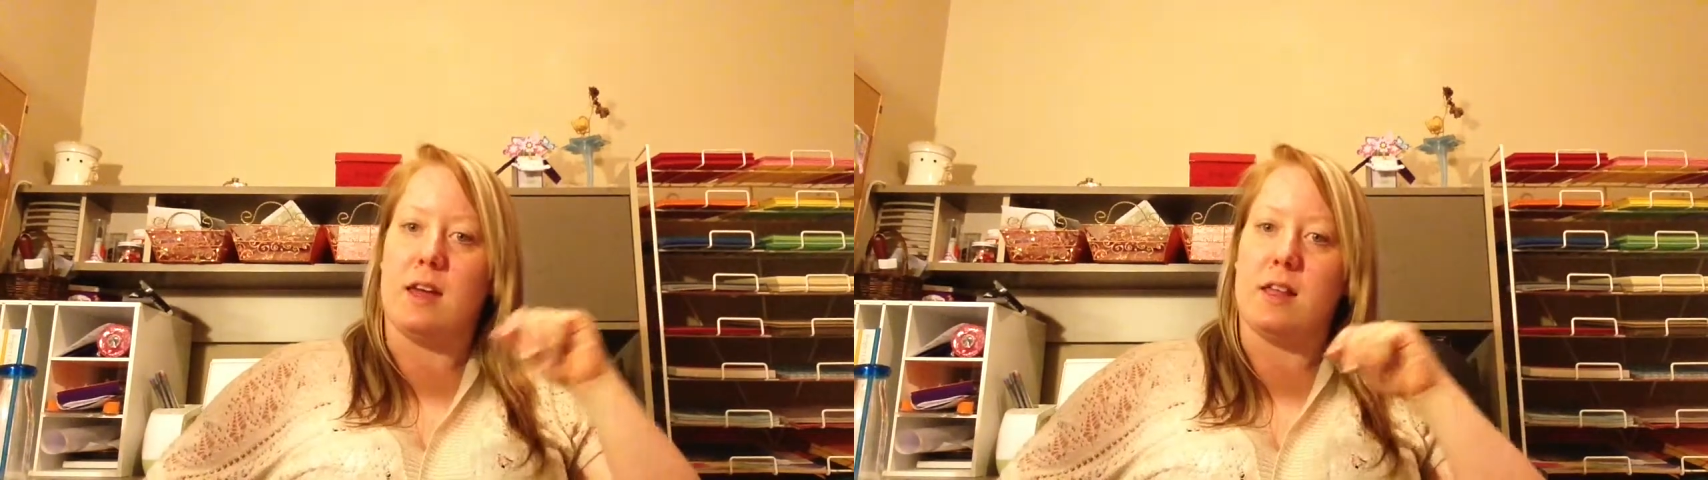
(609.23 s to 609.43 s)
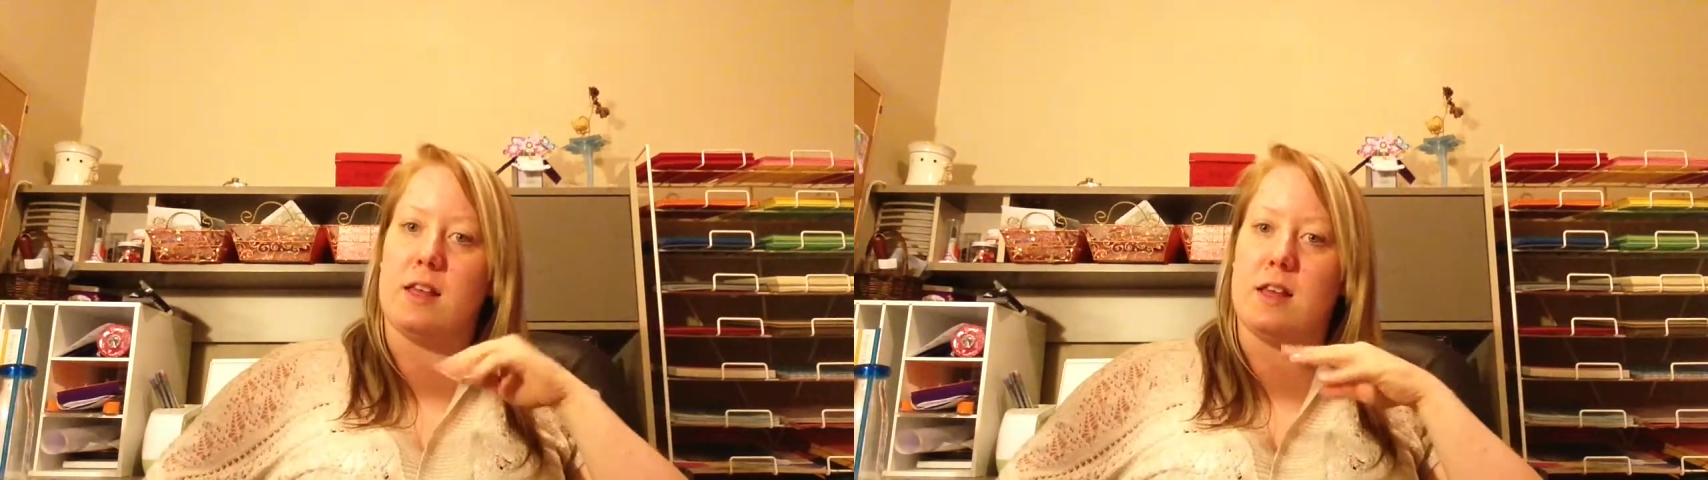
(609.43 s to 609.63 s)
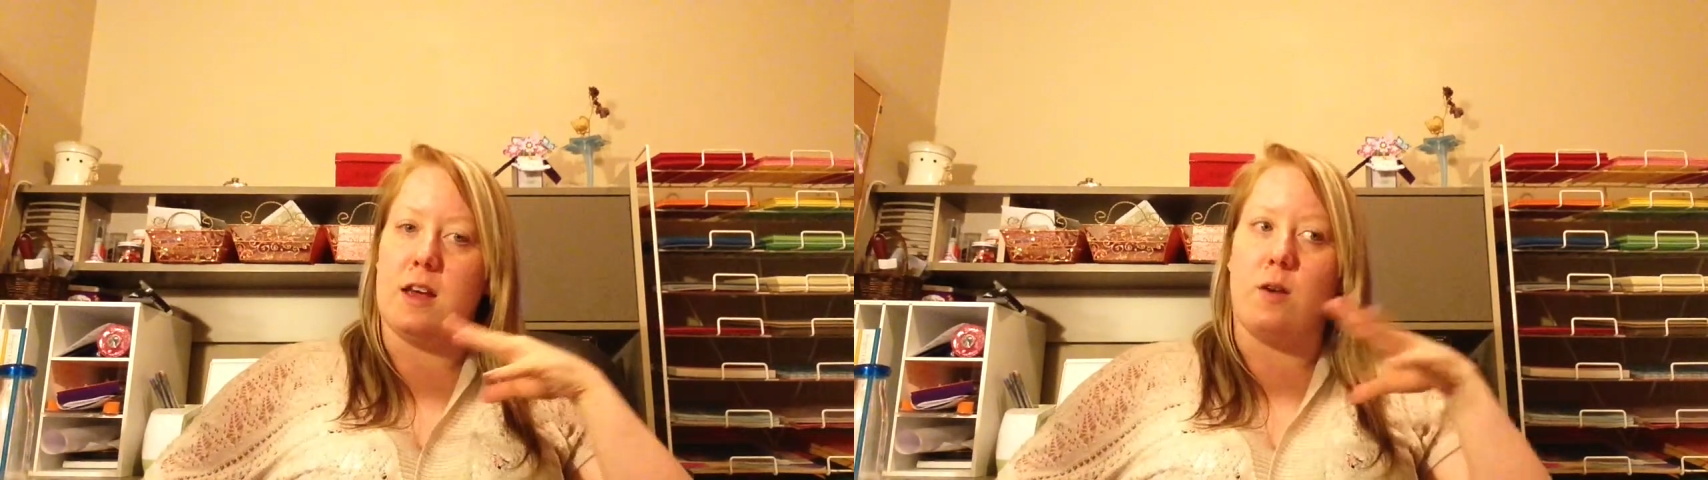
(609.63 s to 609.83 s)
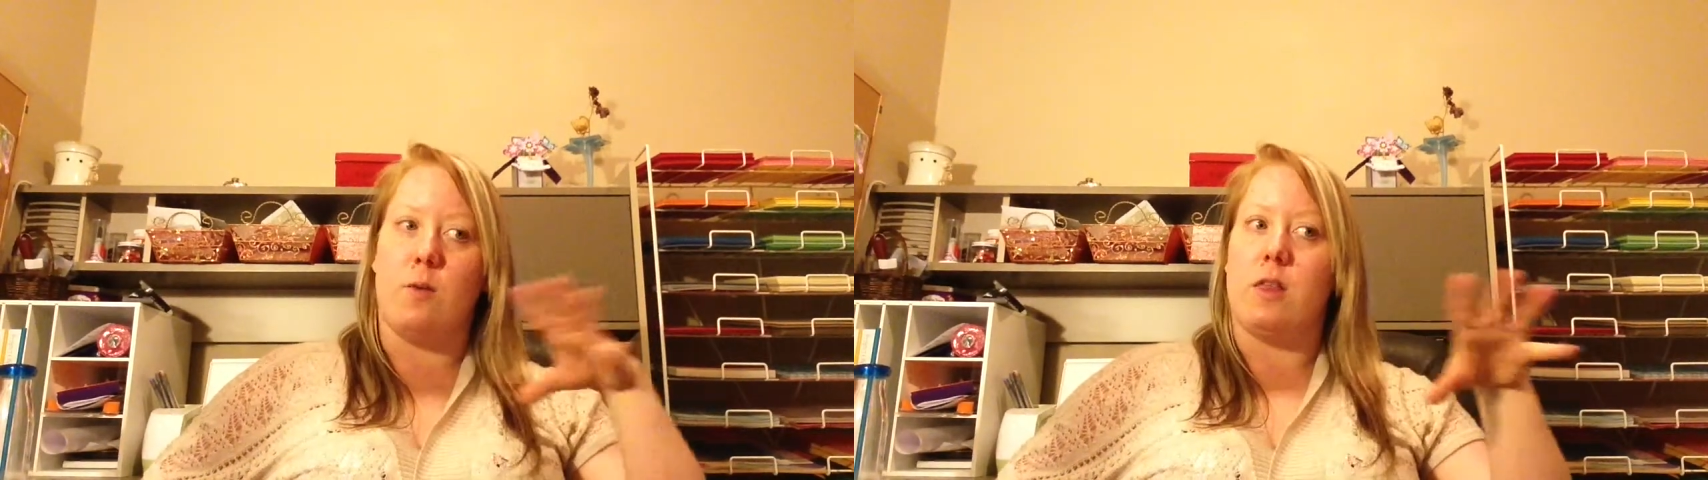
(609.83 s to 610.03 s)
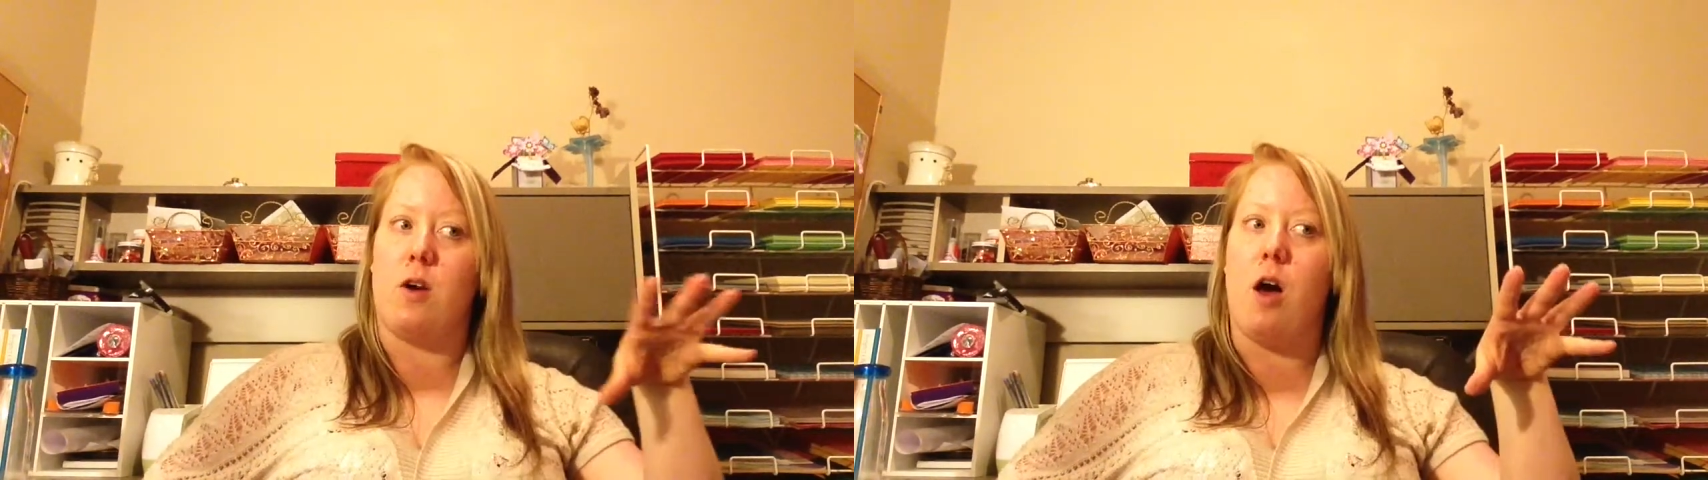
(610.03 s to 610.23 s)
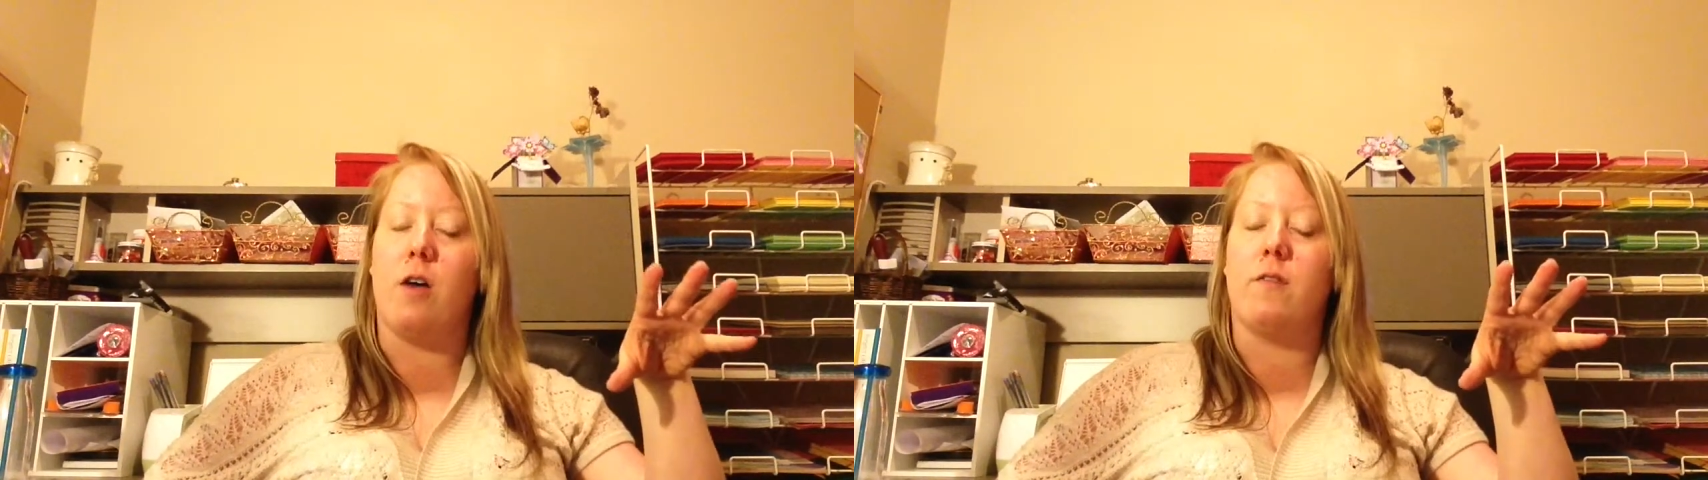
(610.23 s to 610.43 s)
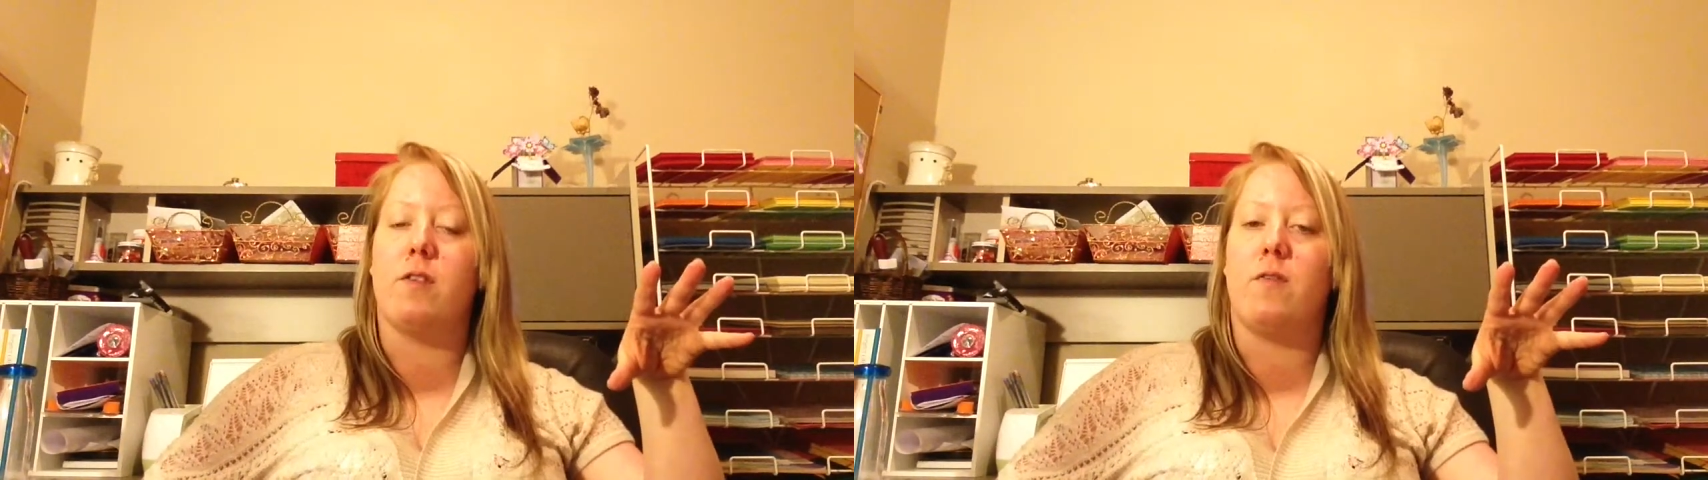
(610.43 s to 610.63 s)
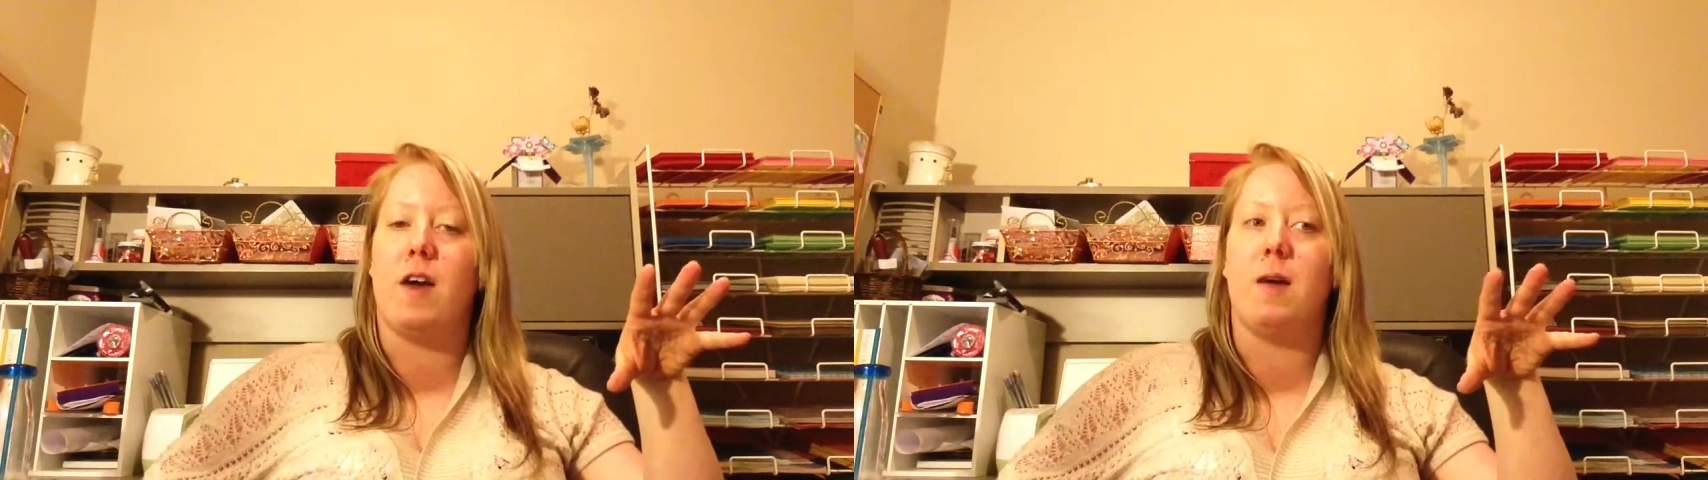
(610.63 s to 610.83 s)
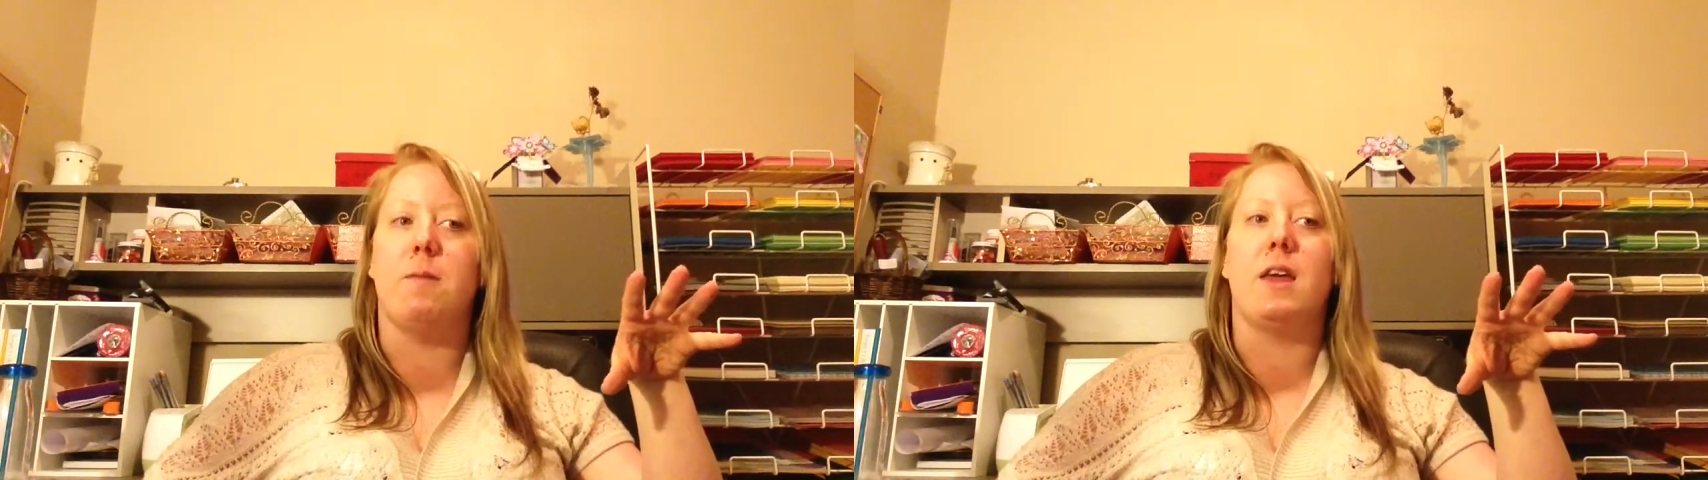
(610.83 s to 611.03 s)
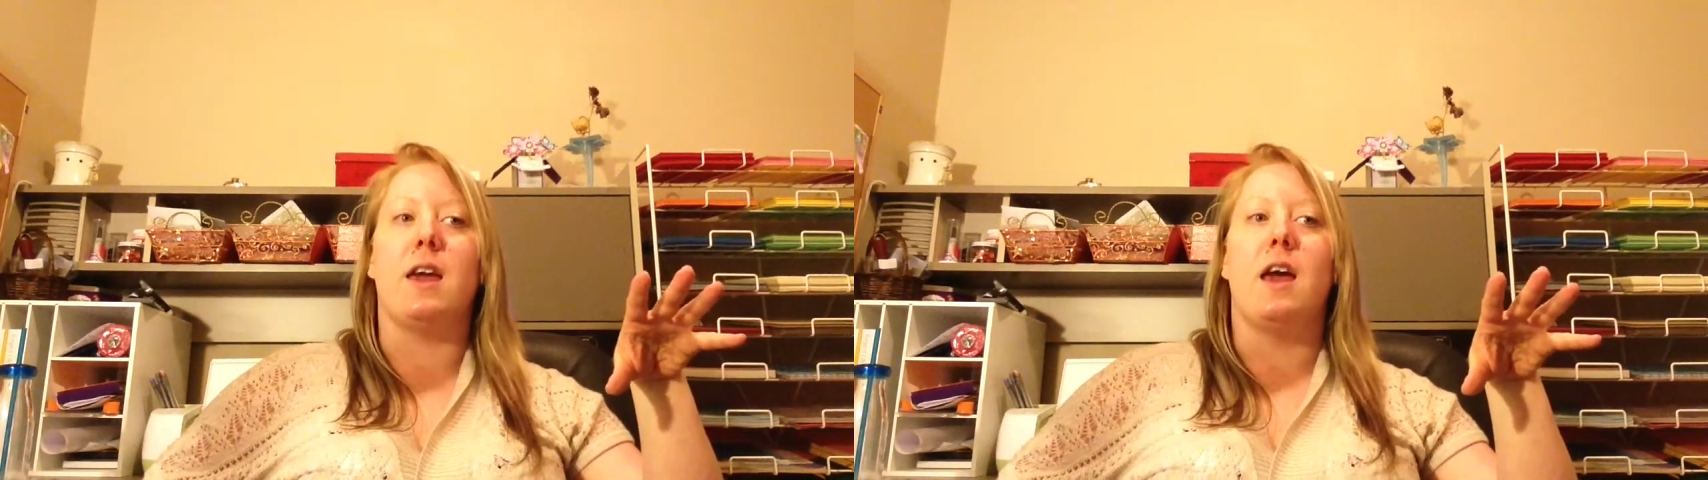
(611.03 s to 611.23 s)
sit there with all of the
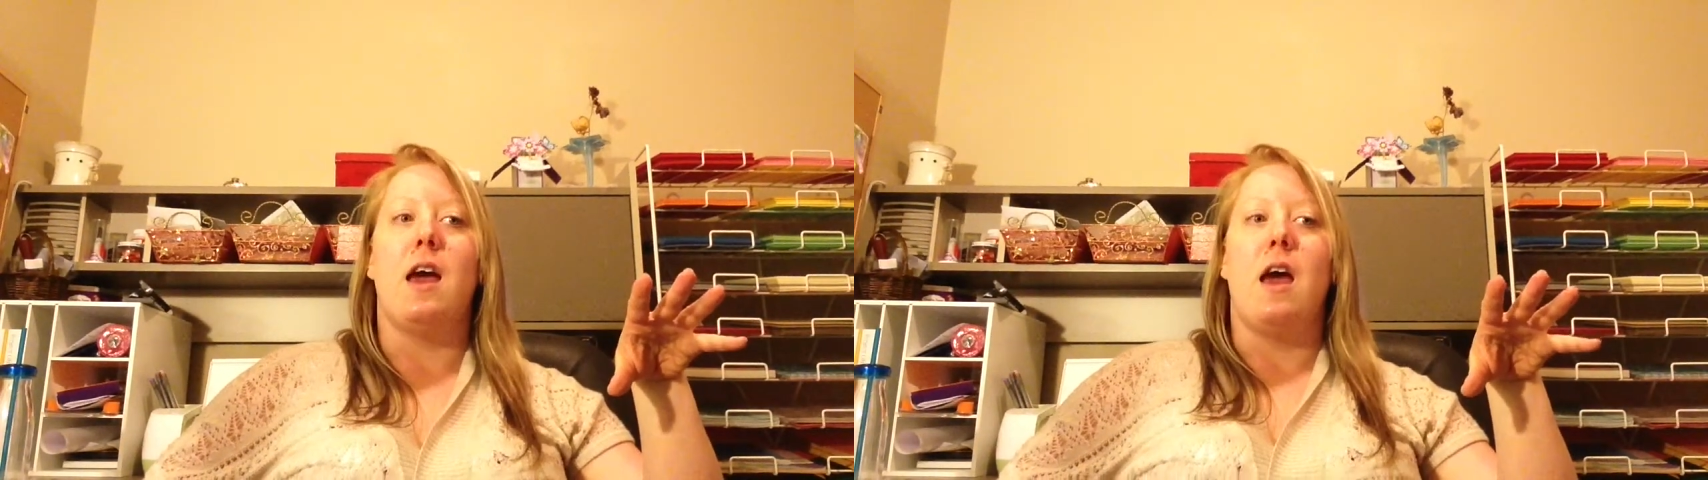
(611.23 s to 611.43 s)
family